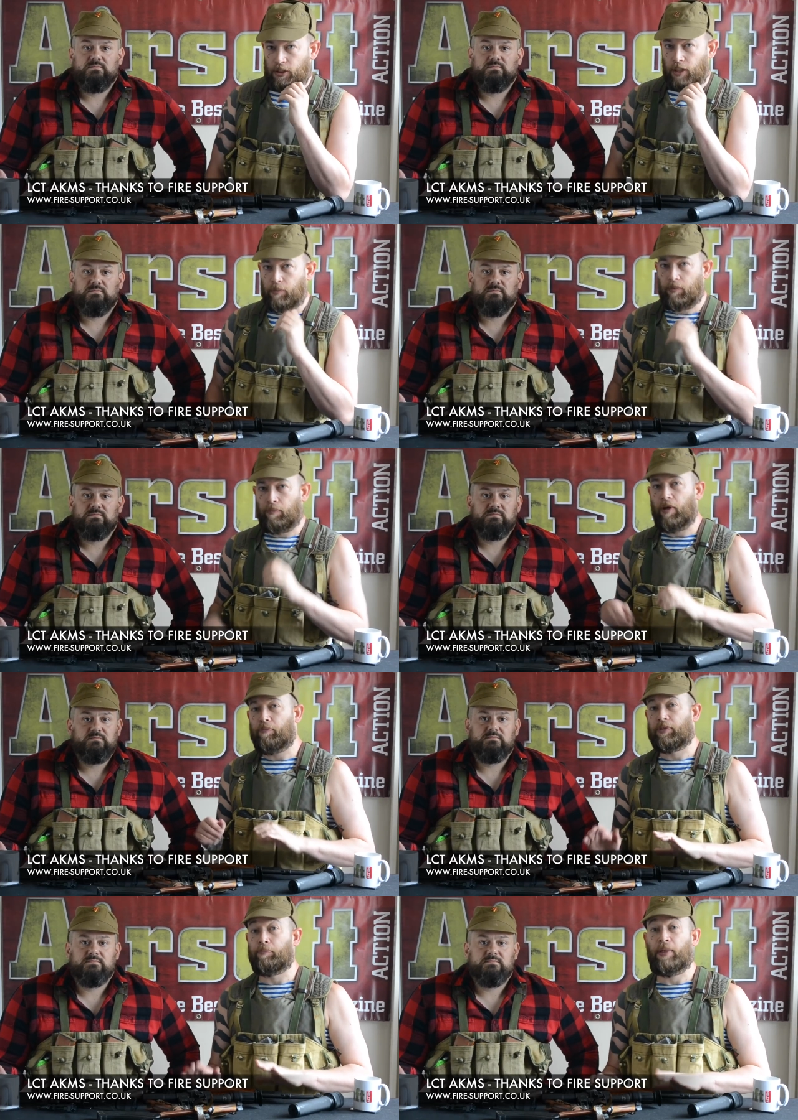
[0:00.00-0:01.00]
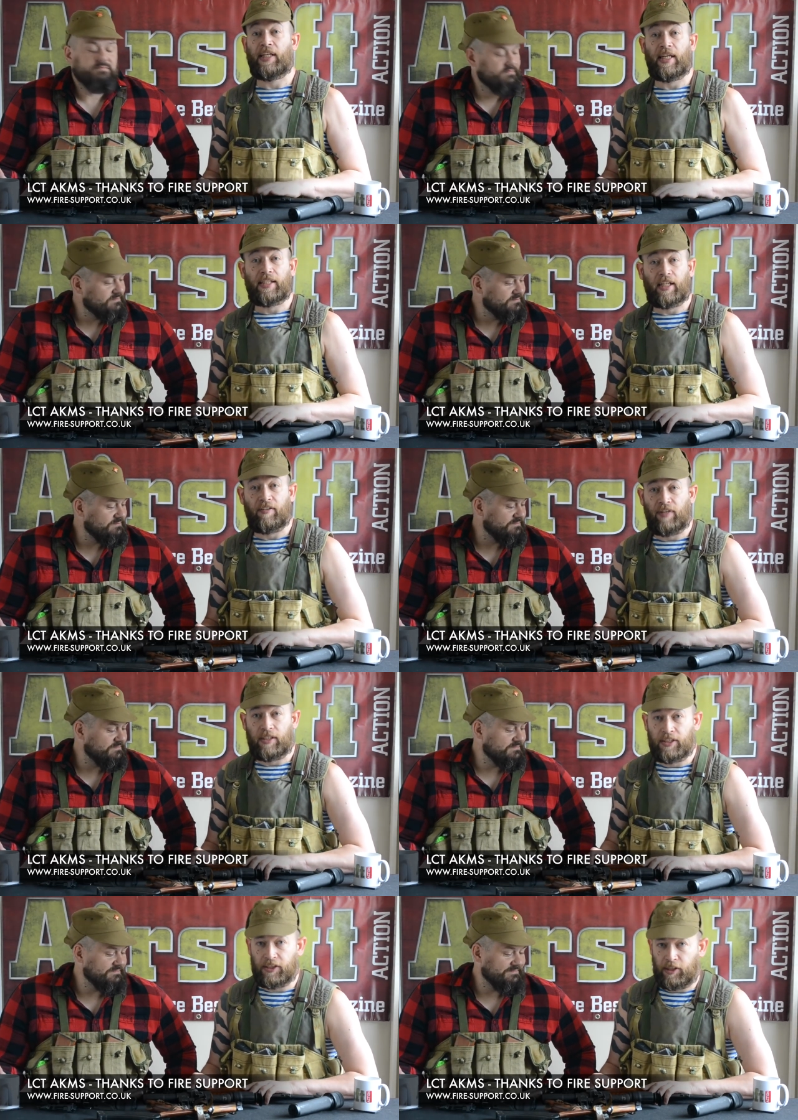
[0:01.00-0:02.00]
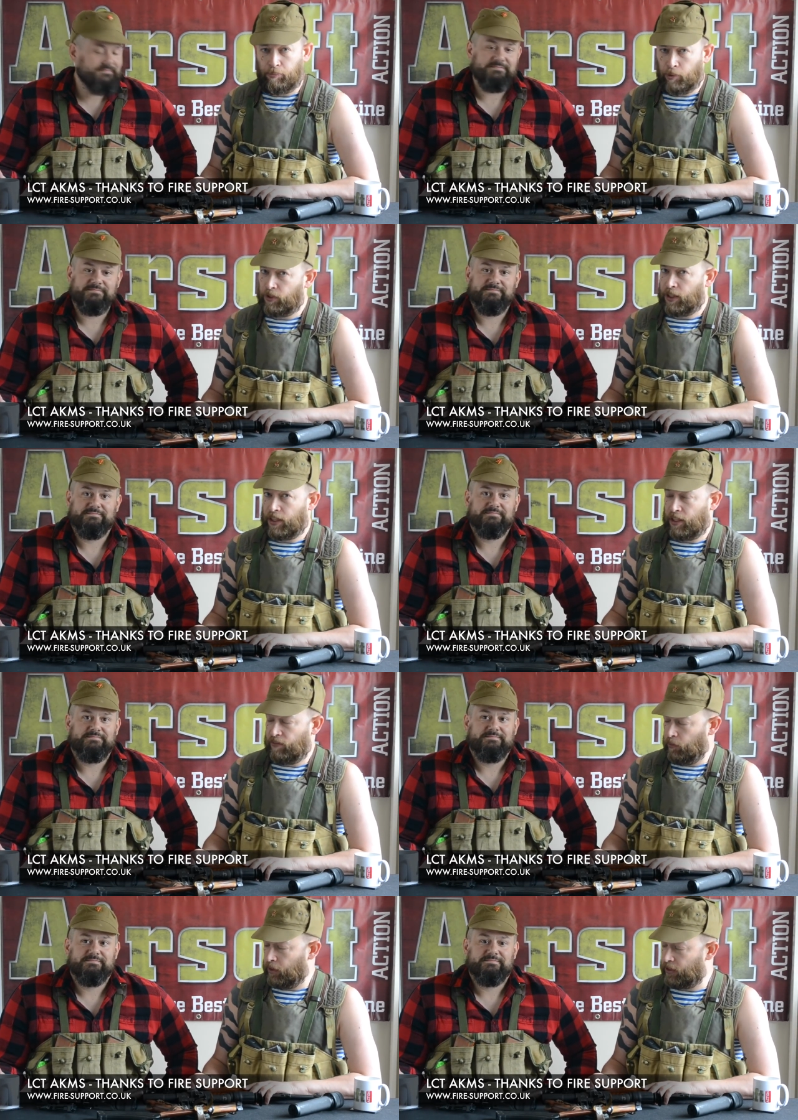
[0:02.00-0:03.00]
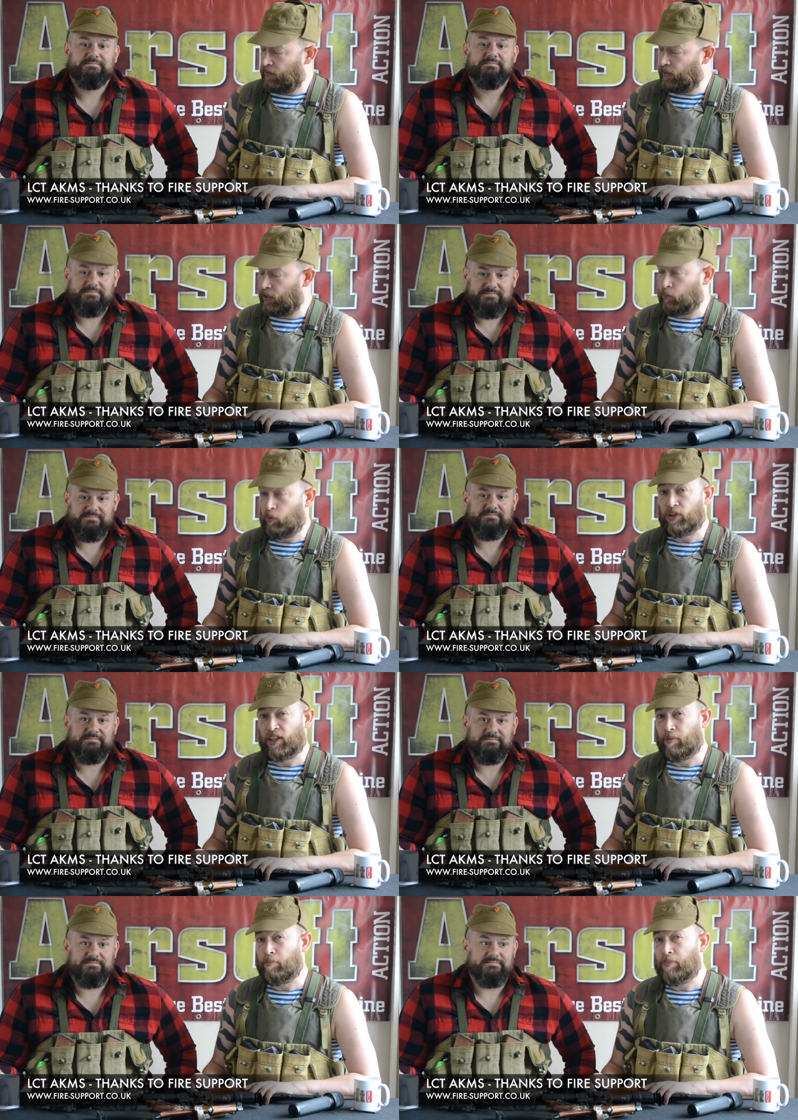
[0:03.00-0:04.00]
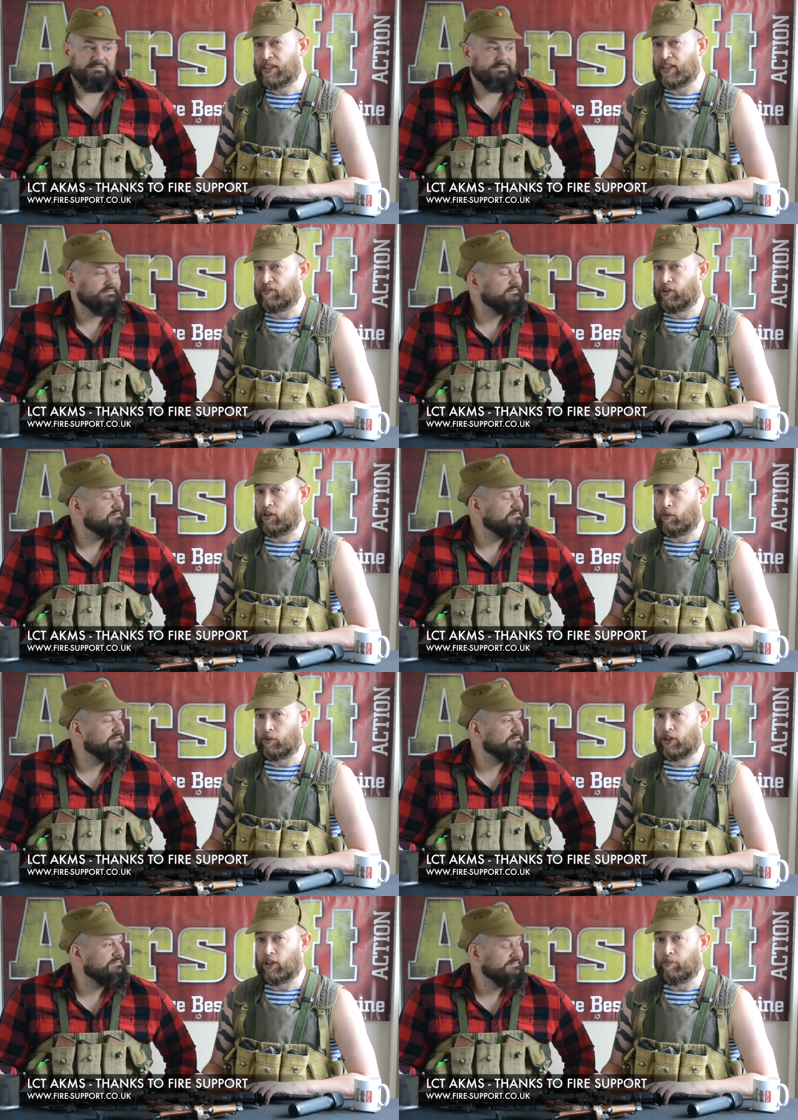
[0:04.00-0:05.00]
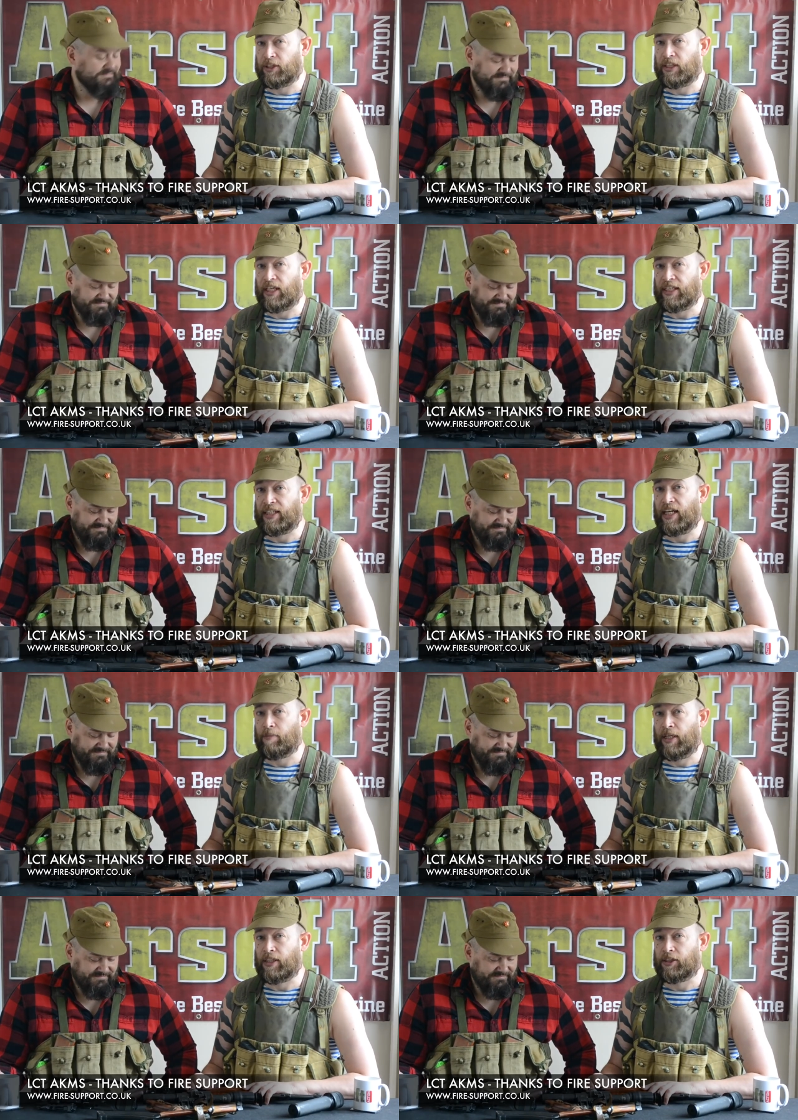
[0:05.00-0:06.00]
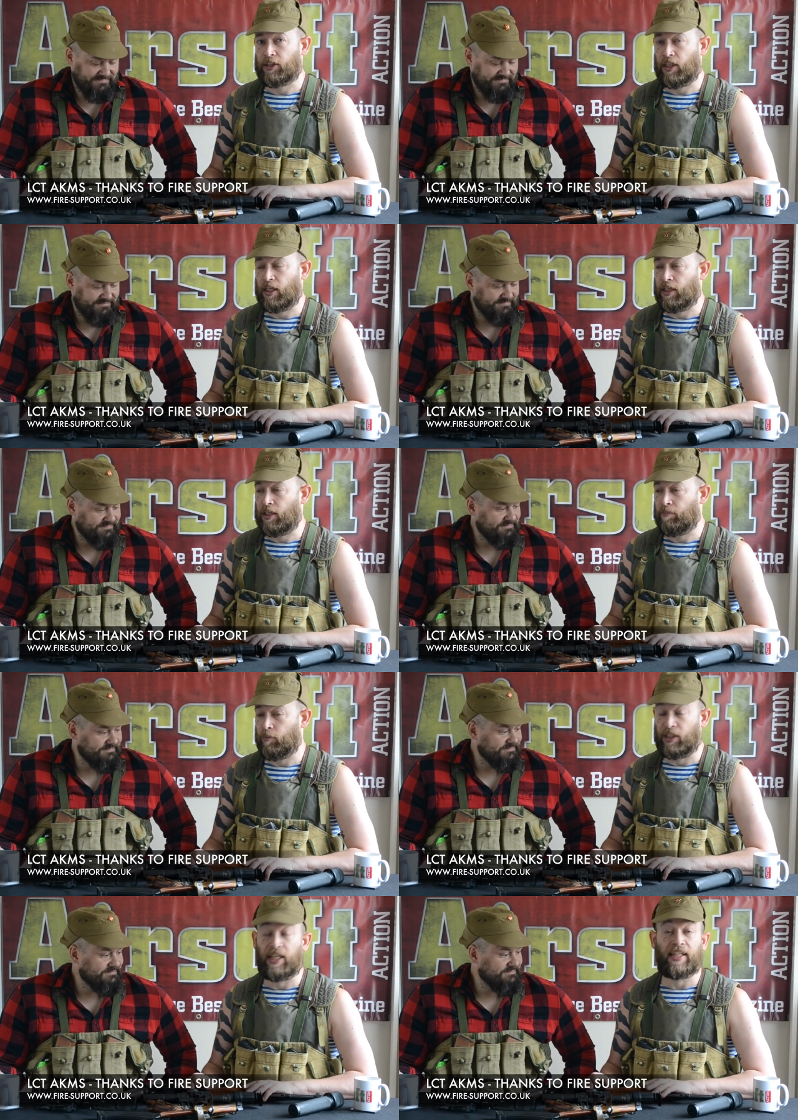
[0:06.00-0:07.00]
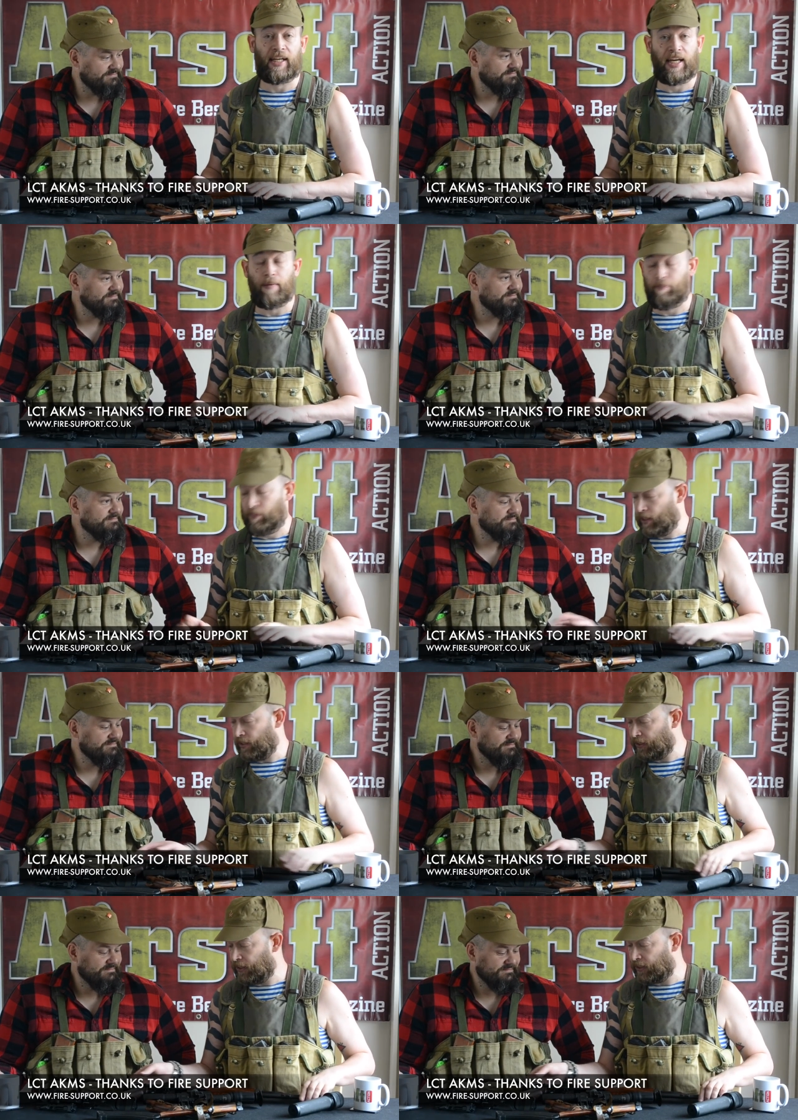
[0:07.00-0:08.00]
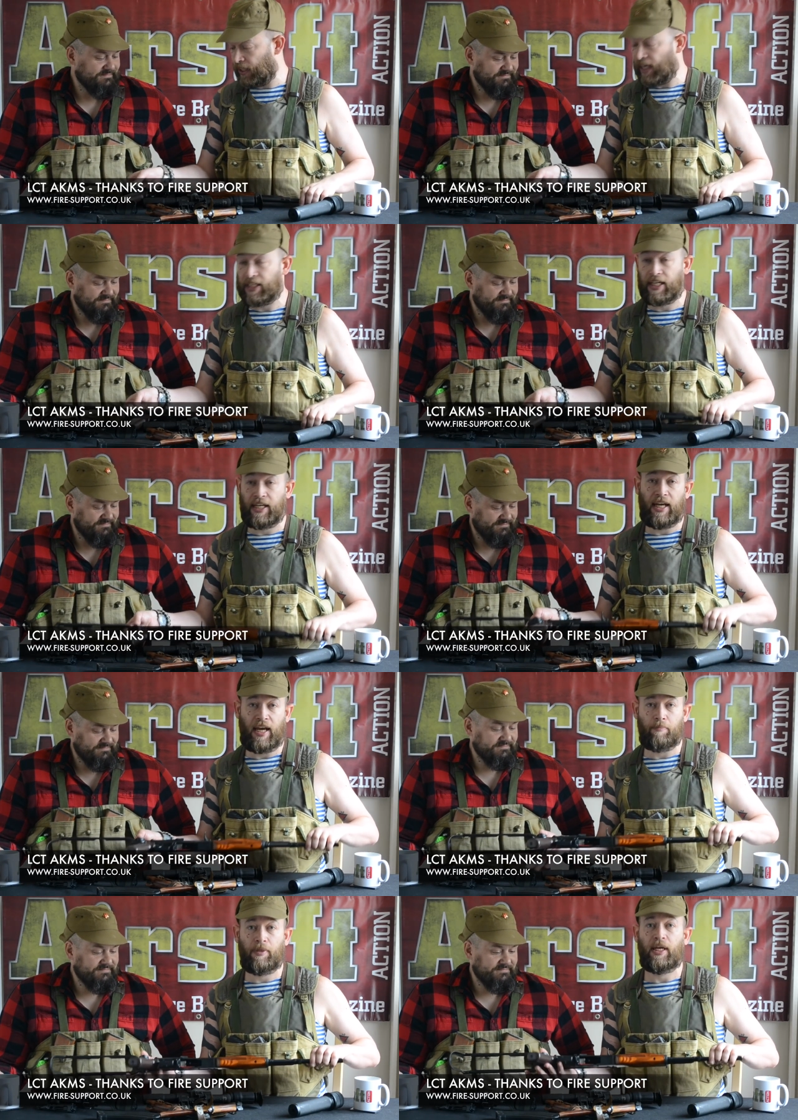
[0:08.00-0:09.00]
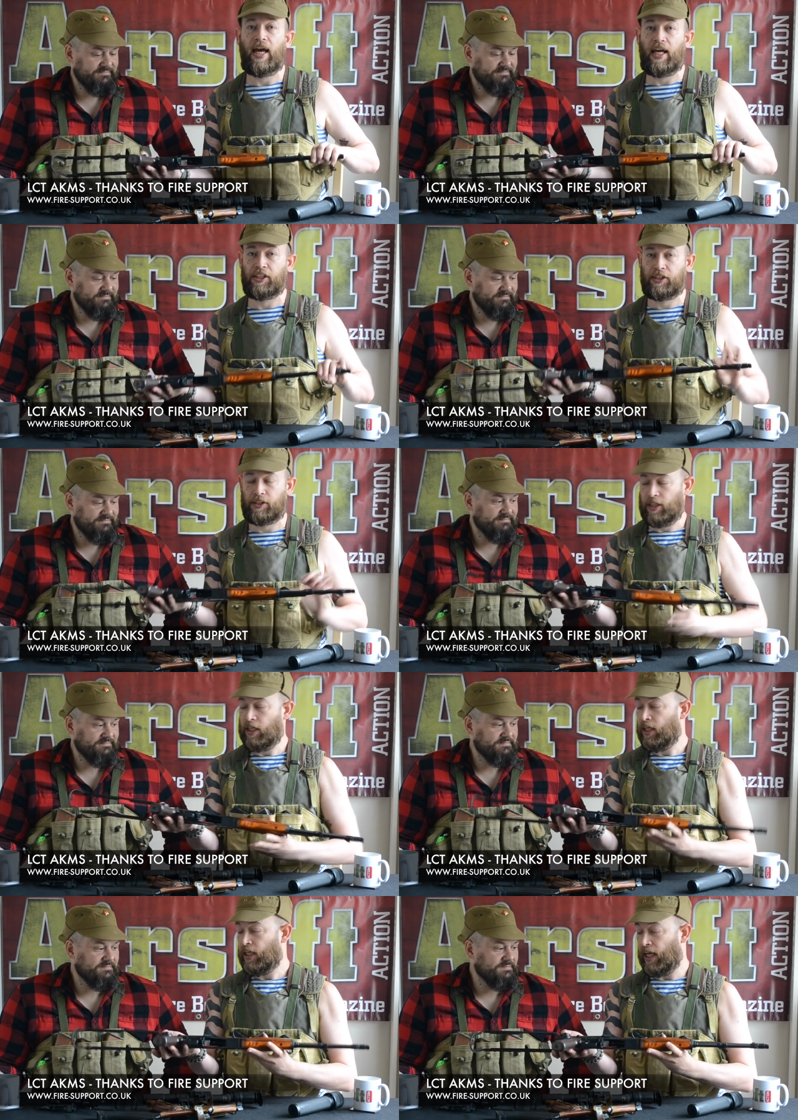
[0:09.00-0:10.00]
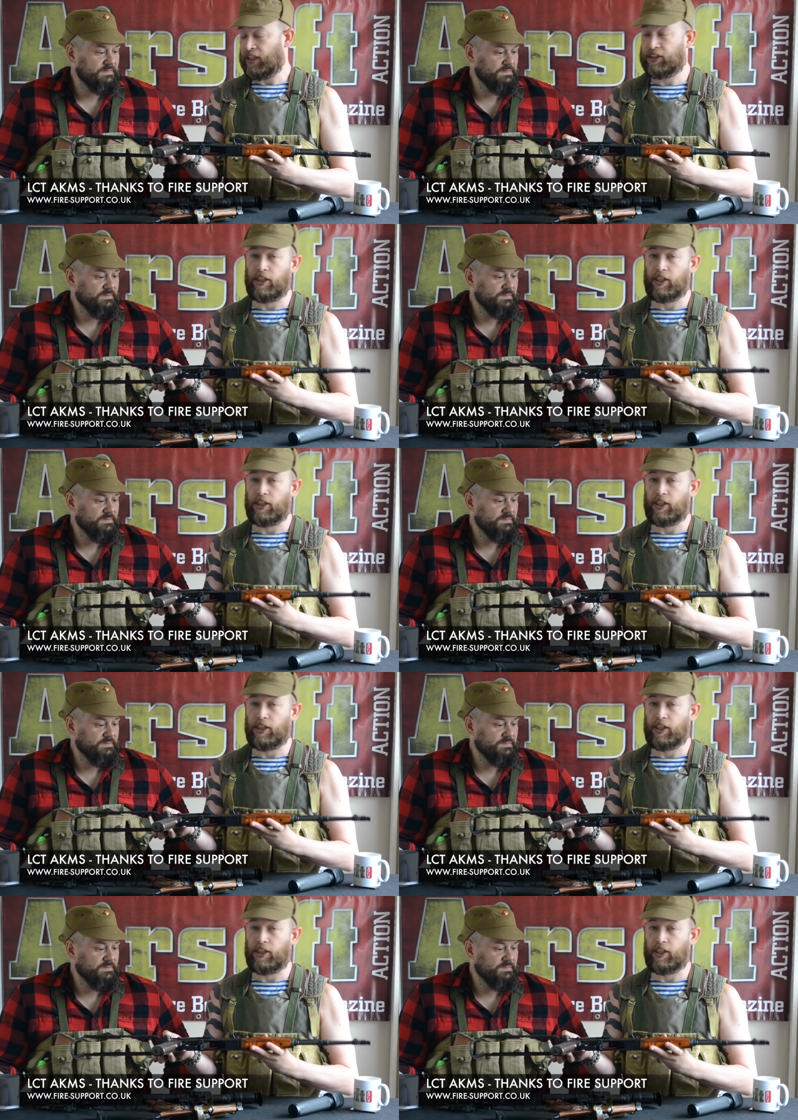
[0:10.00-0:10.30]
Speaker 1: So I've been an AK fan since I bought that AK-47 and the one thing I've been missing for a long time is an AKMS, um, well an AKM, and this is an AKMS, S